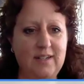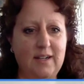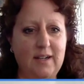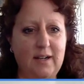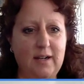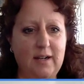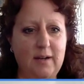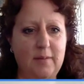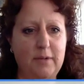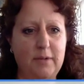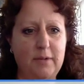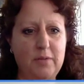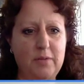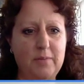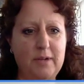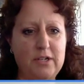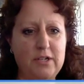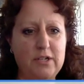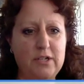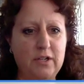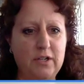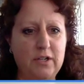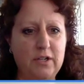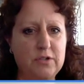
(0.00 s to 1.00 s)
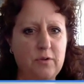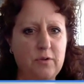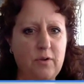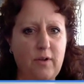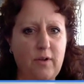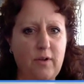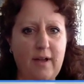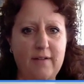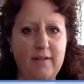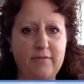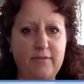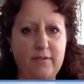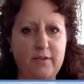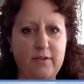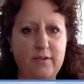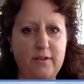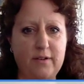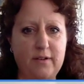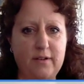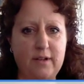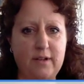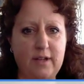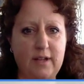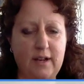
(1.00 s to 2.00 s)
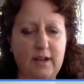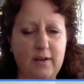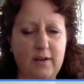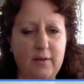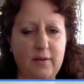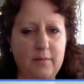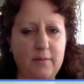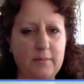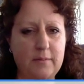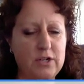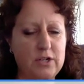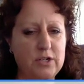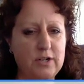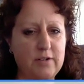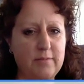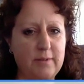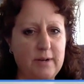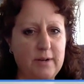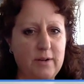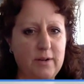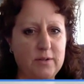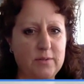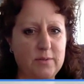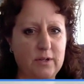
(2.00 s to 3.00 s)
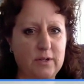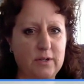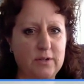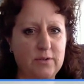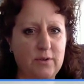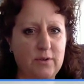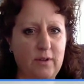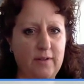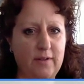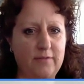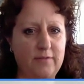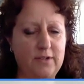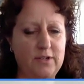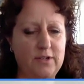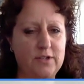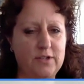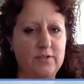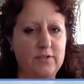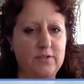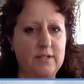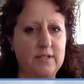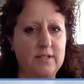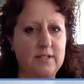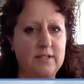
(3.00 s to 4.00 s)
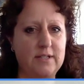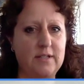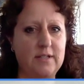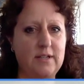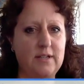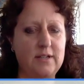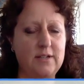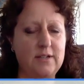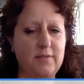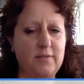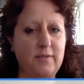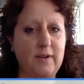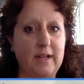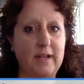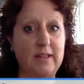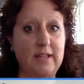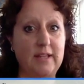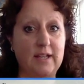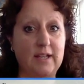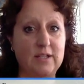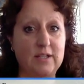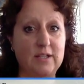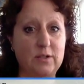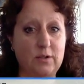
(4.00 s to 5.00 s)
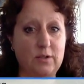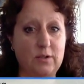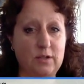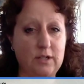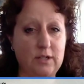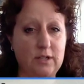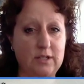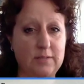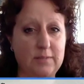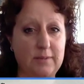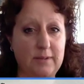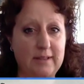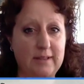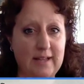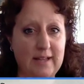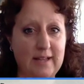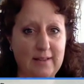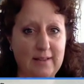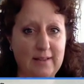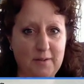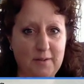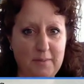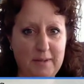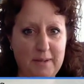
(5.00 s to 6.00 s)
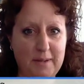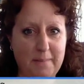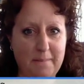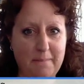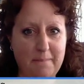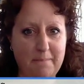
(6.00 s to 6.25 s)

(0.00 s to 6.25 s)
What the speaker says: but you mentioned Control F, and I'm not sure everybody knows what Control F feature is to find things. So can you explain that a little bit?